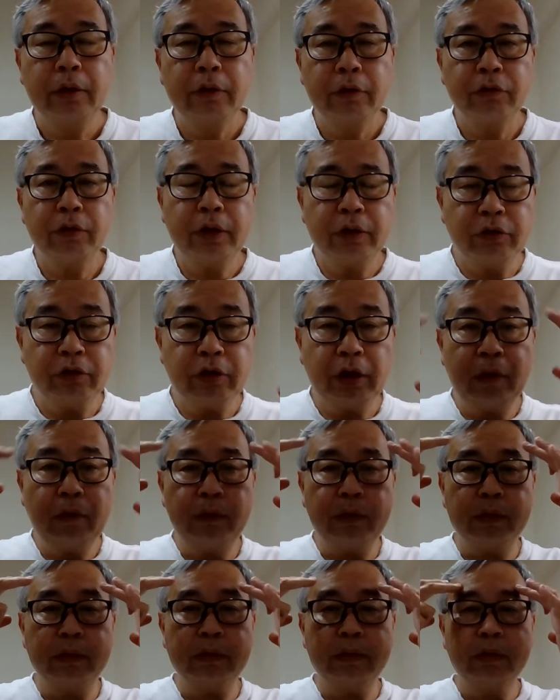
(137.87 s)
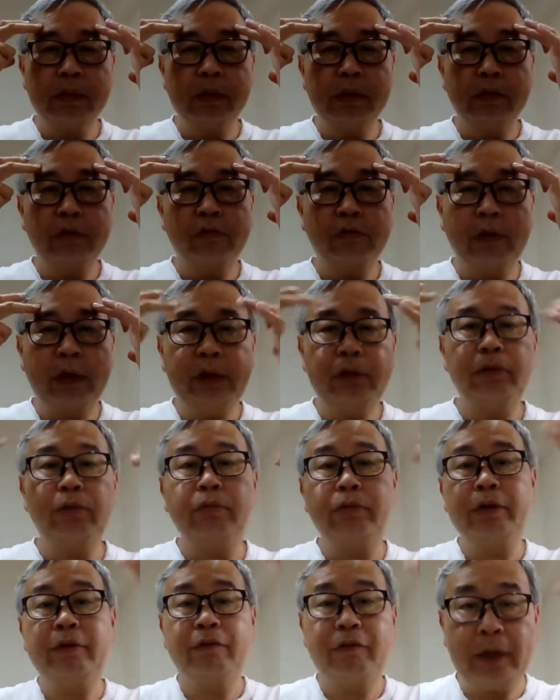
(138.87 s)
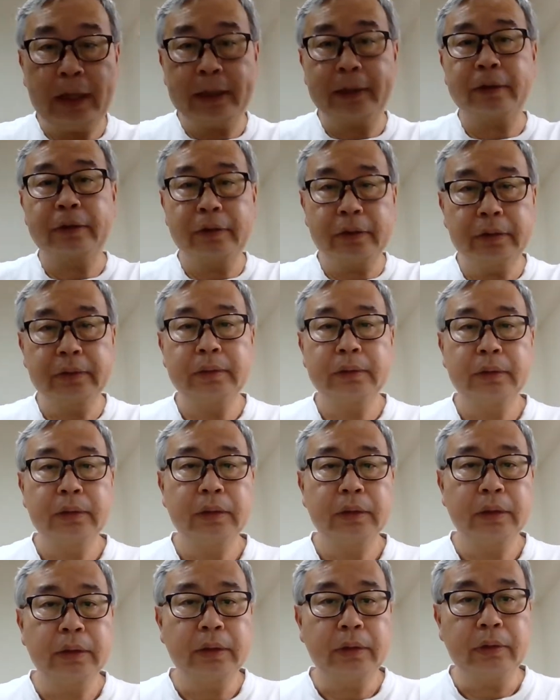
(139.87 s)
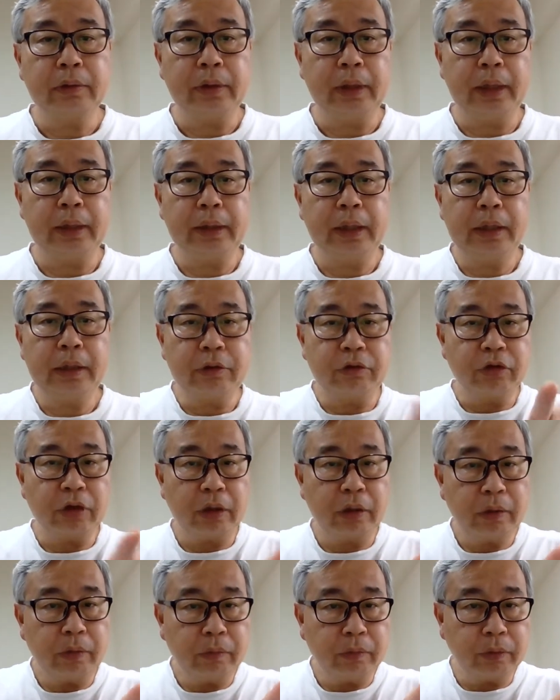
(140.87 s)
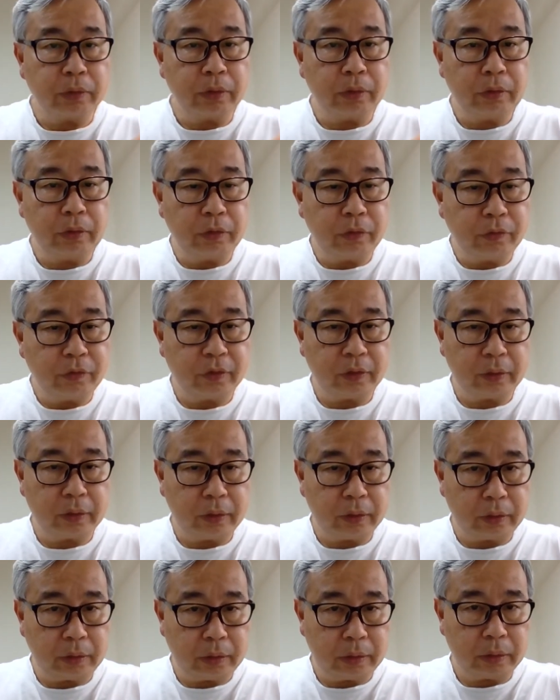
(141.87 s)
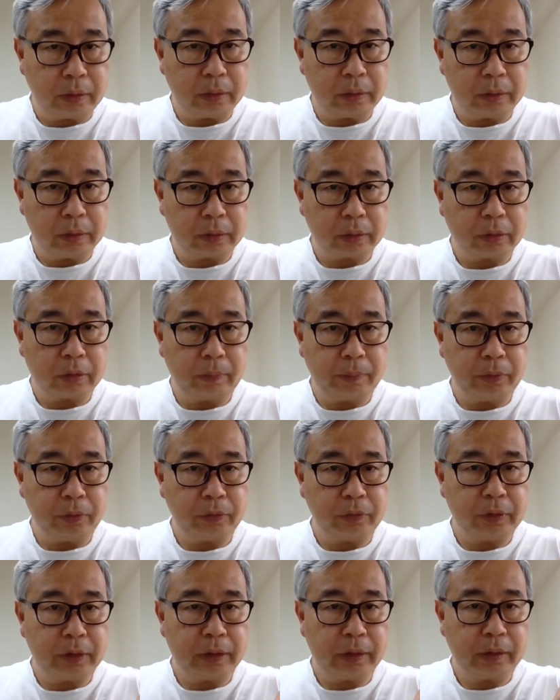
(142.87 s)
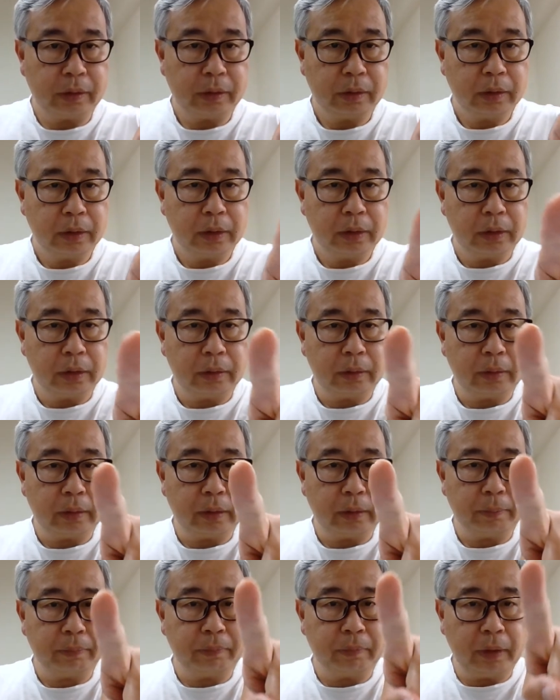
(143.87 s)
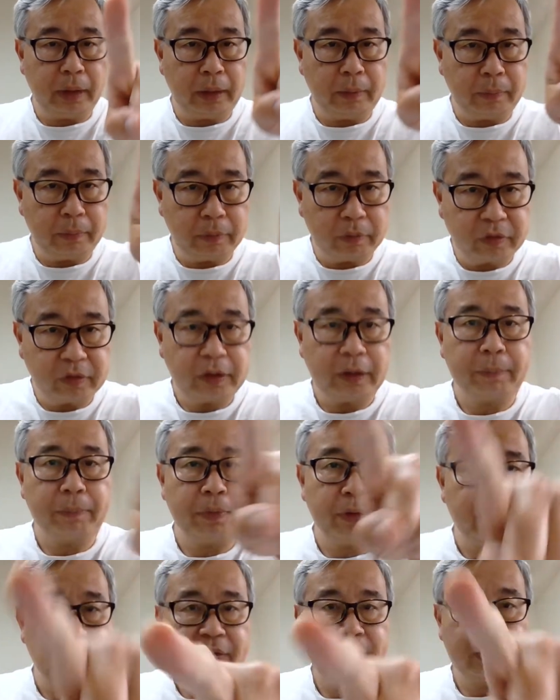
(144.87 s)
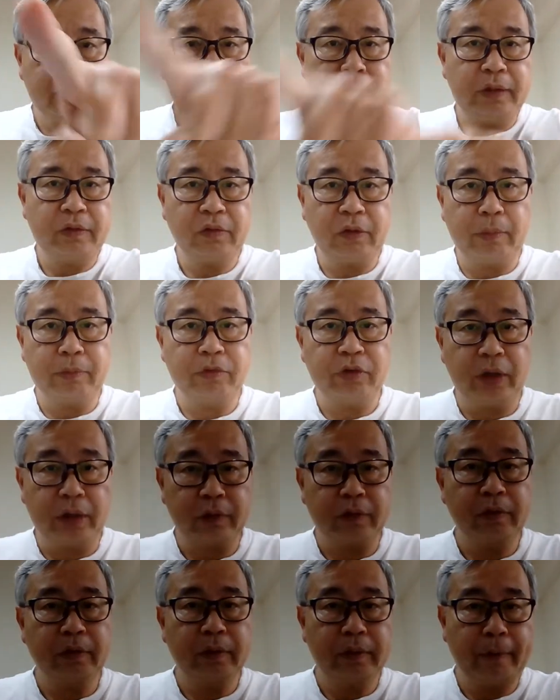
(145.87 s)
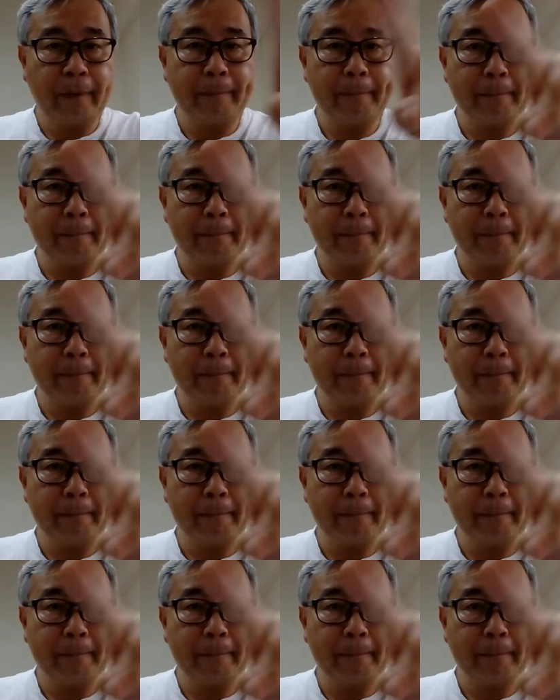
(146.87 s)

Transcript: So the child will try to reflect, and then the child would use a computer and start pressing these objects,